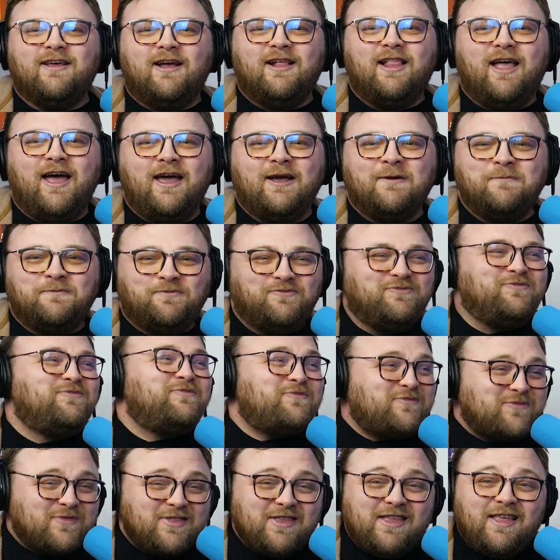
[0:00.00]
Cobra Kai.
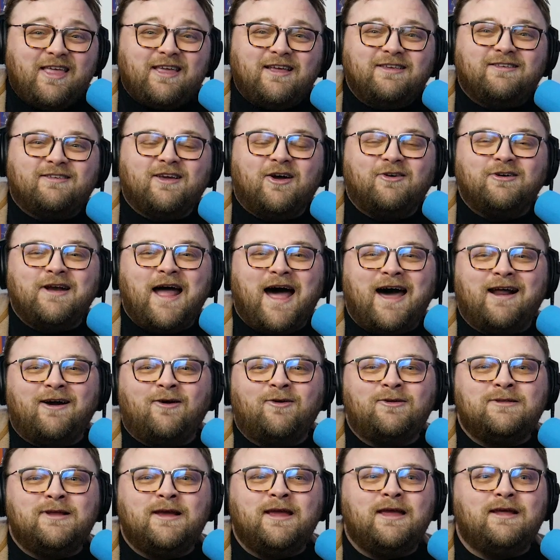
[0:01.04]
So not
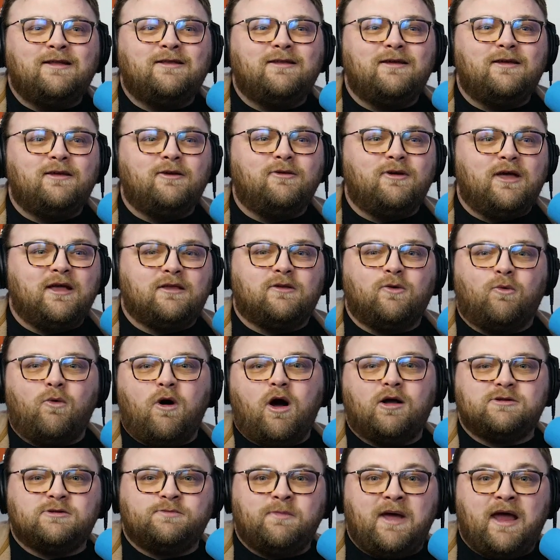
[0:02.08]
only do you get to
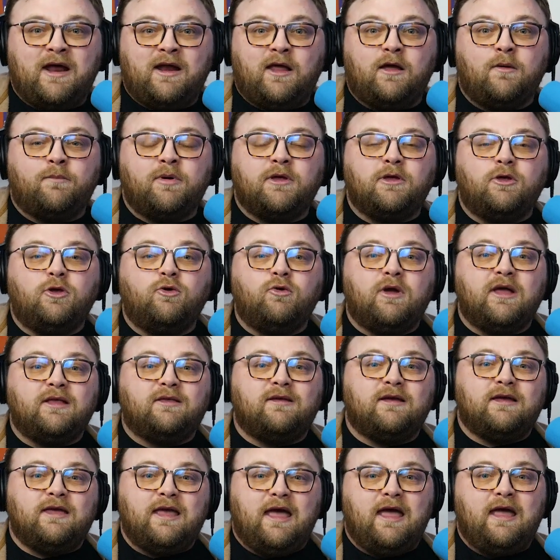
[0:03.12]
watch Mania, but you
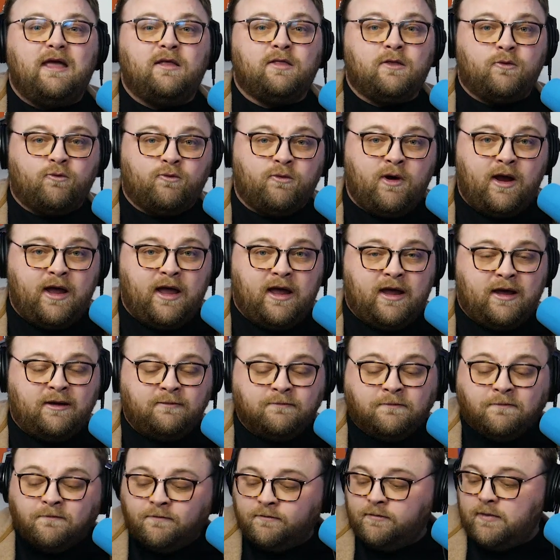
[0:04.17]
get to get in the ring
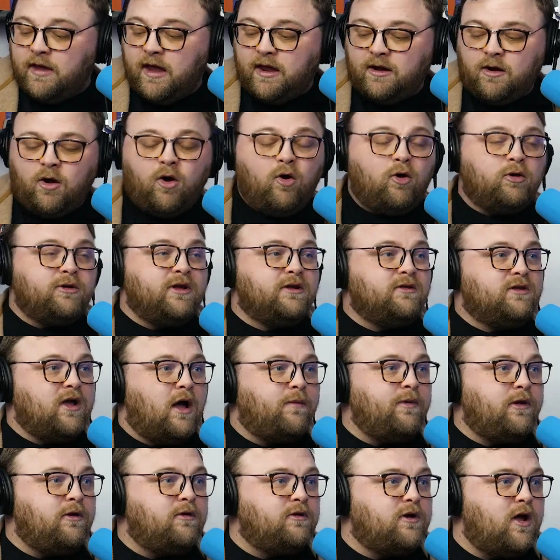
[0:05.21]
and hold a
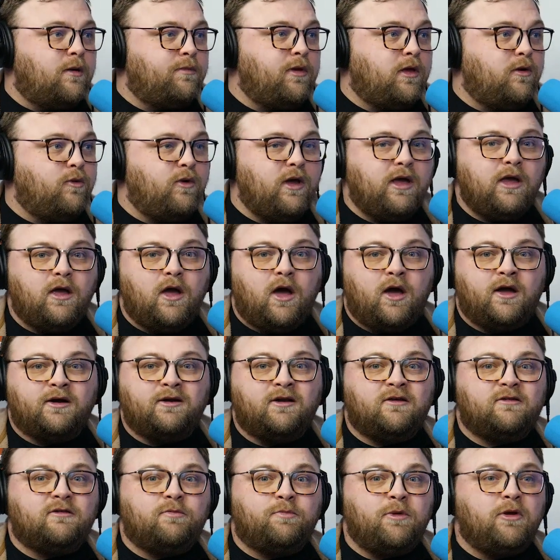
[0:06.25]
WWE
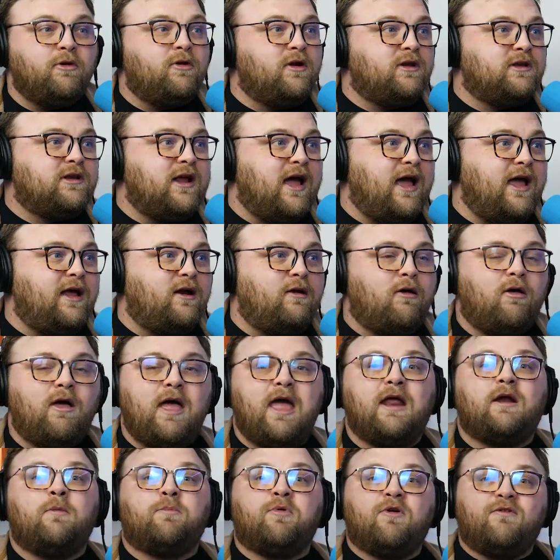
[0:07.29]
undisputed
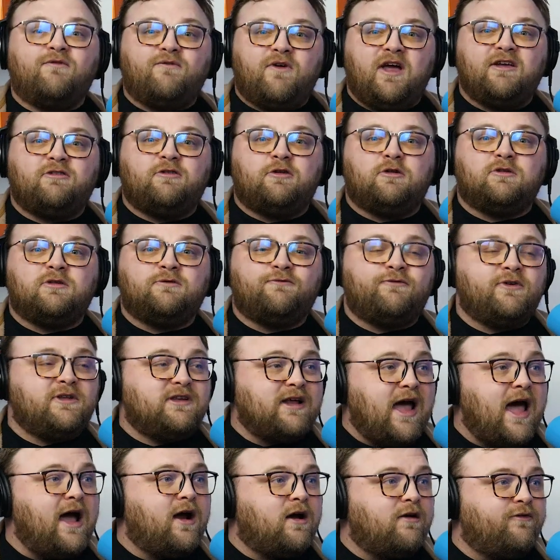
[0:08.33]
title, and a professional
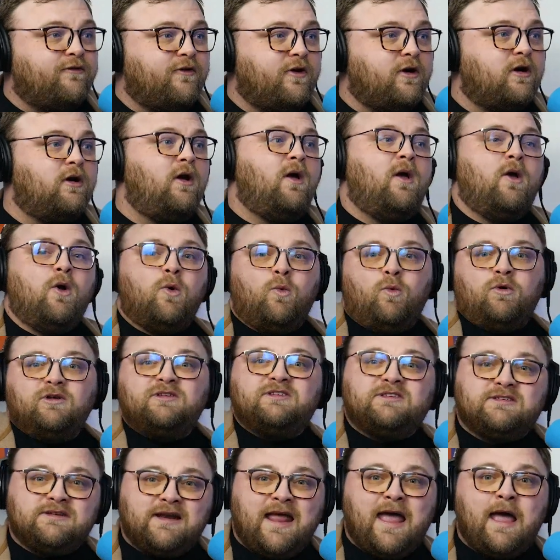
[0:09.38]
photographer will
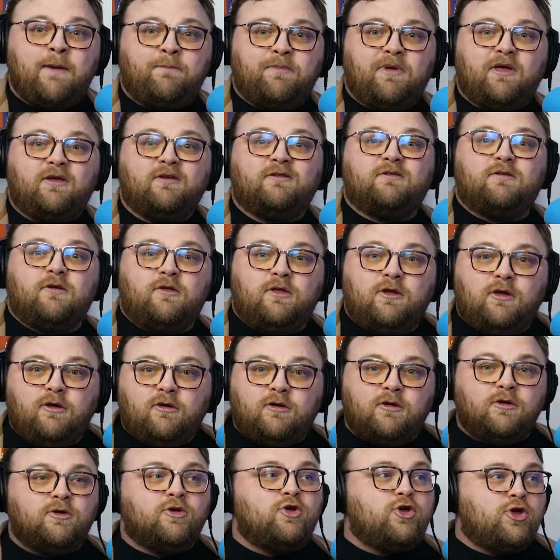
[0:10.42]
snap you so that
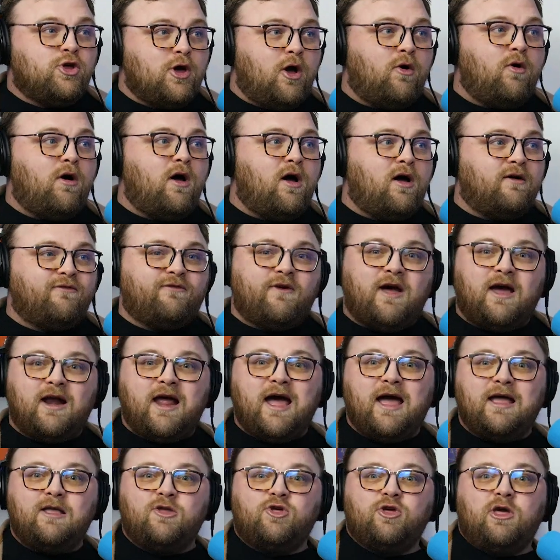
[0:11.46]
you can show off on
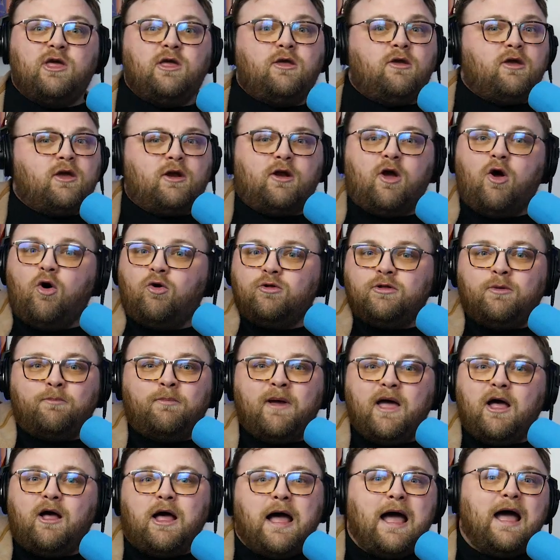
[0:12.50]
IG. You can hold the
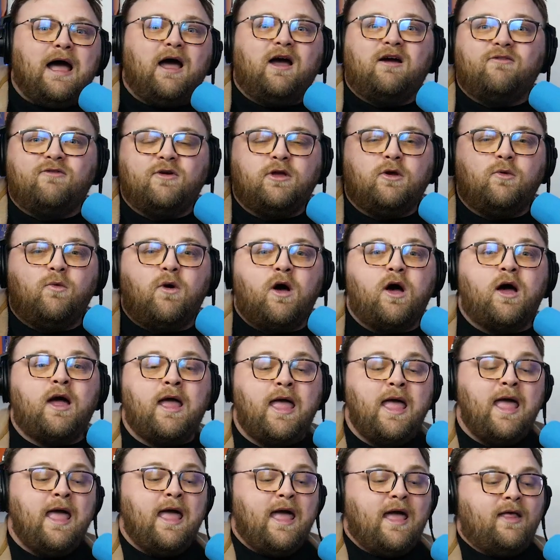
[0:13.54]
belt however you
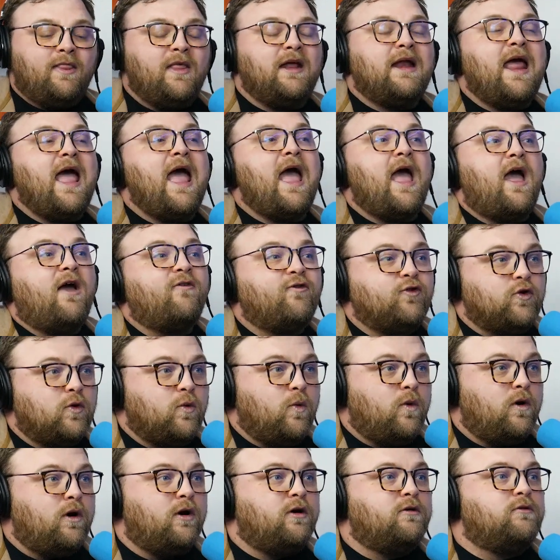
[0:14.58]
want, and then
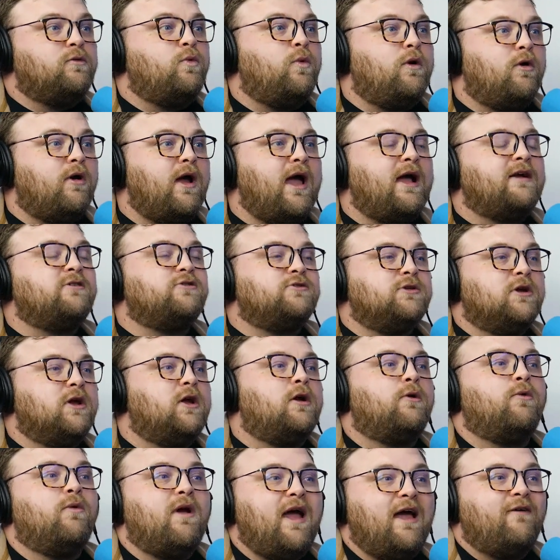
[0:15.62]
afterwards, we're actually
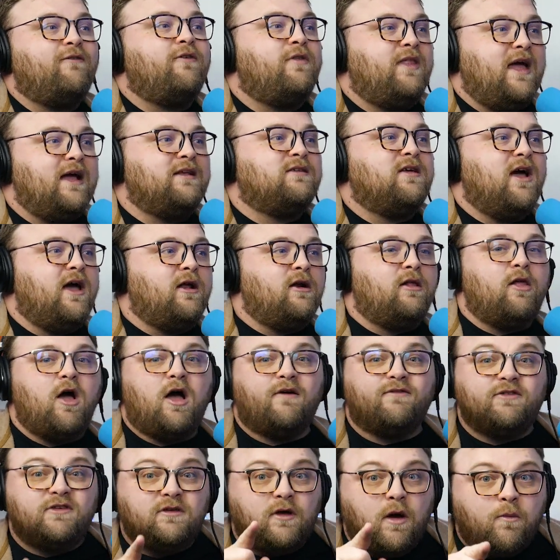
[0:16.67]
going to raffle that title
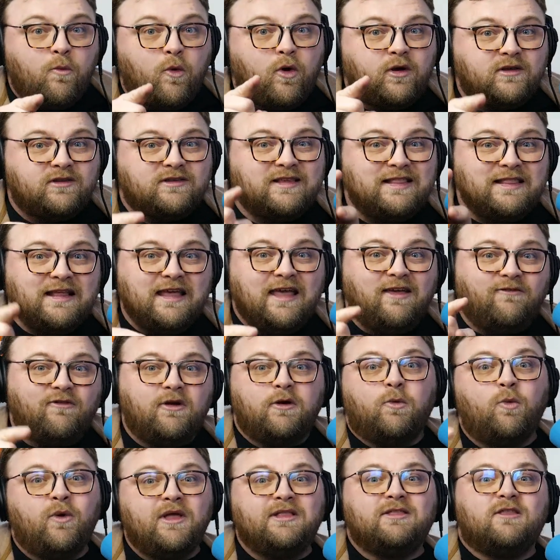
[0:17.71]
off. Someone's
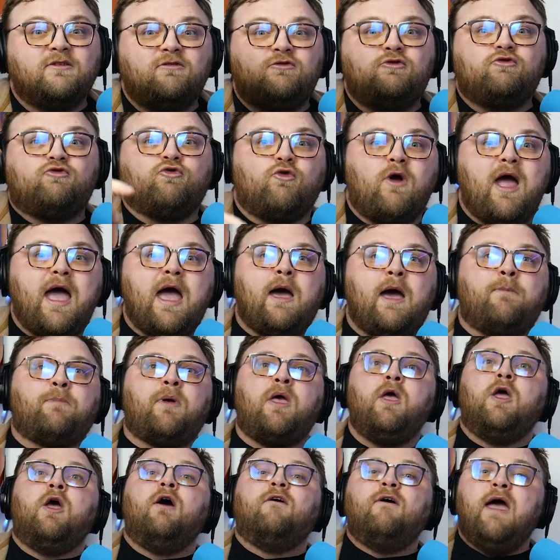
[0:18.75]
leaving with the strap.
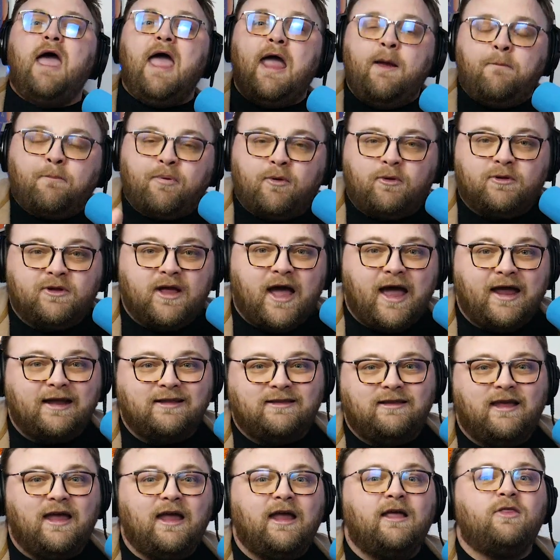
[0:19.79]
April
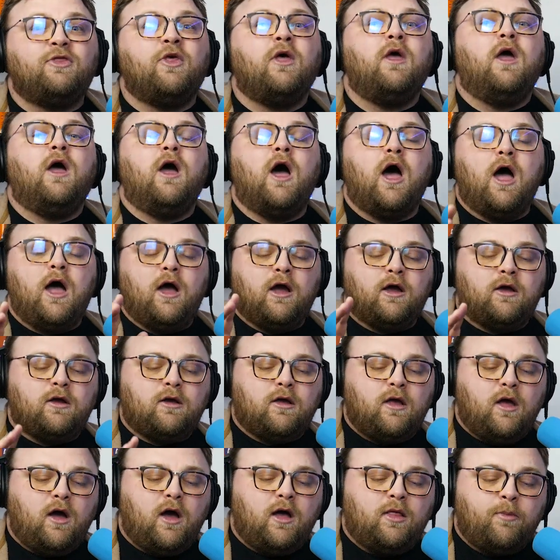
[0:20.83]
19th.
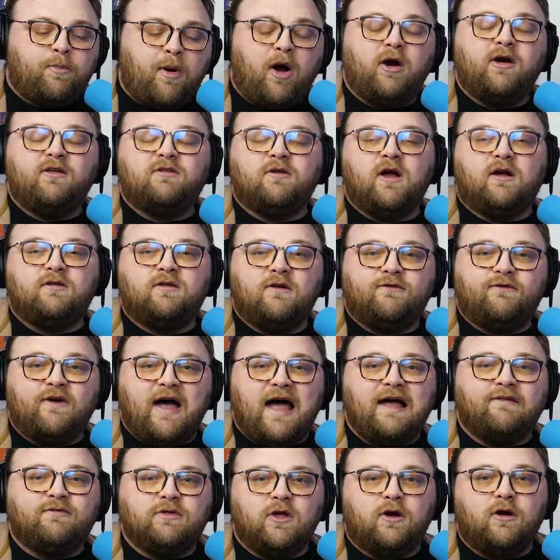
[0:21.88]
The party starts at
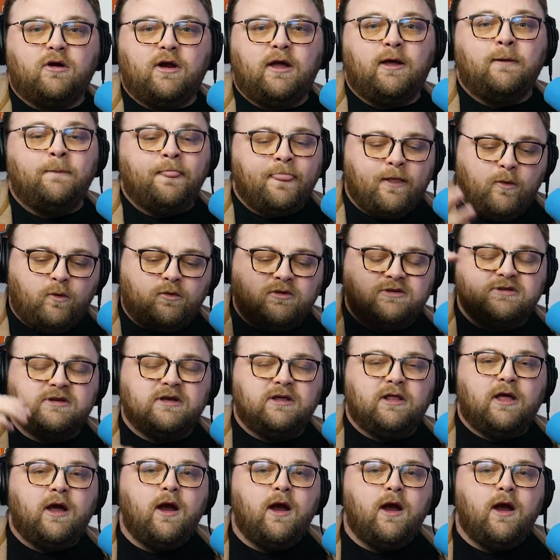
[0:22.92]
5:30. We'll see you